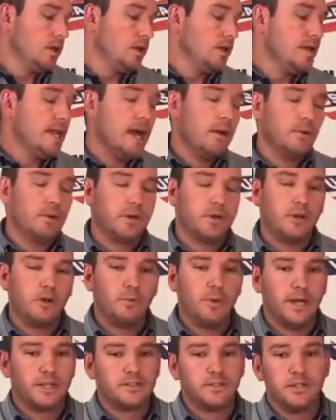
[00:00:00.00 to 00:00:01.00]
Now we're going to go
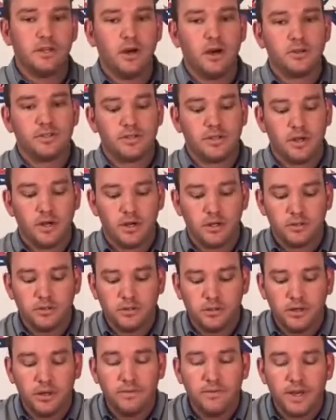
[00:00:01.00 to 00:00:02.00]
back to the All-Star
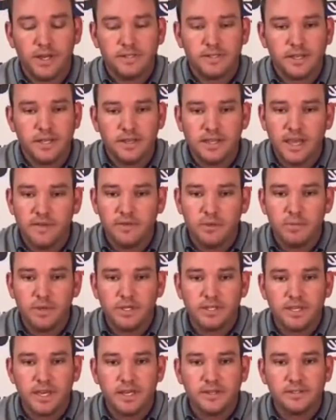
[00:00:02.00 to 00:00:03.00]
events and the
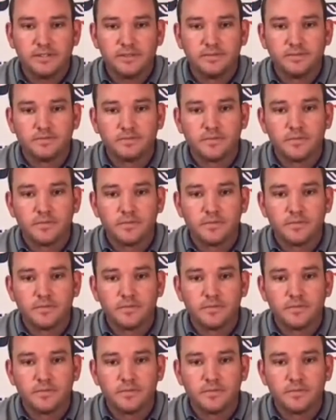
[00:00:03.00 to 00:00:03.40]
MVP tags.